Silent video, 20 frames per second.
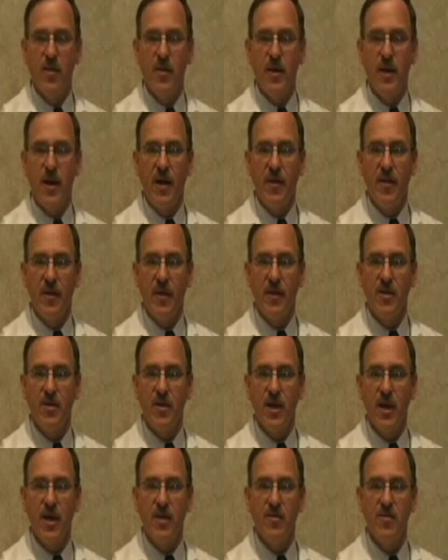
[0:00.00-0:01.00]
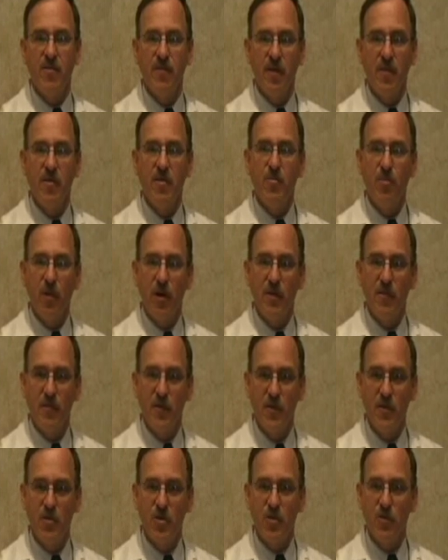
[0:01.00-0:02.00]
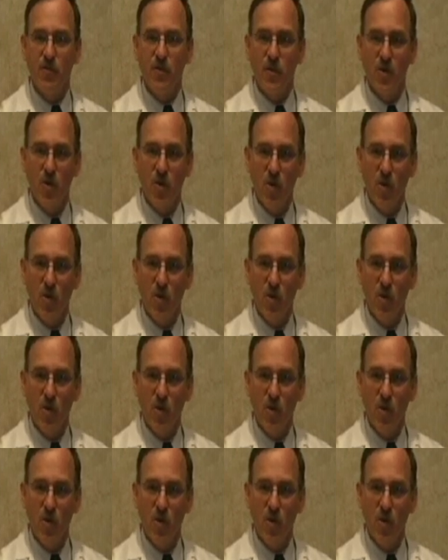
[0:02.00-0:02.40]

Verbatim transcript: then I think she has a very bright future for